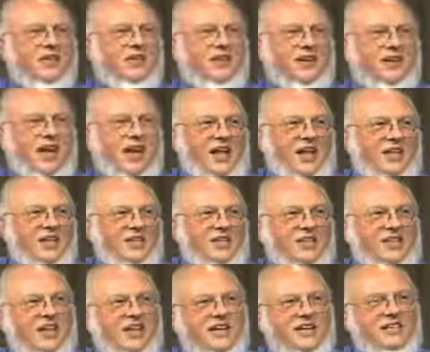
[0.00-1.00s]
the
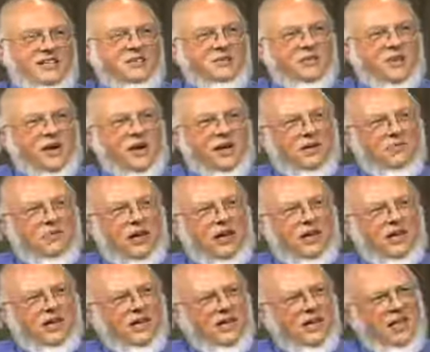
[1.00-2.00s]
analogous case as Bradley
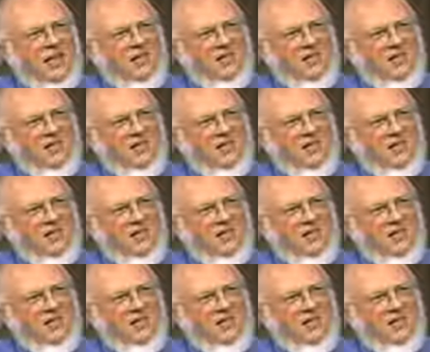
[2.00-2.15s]
Manning.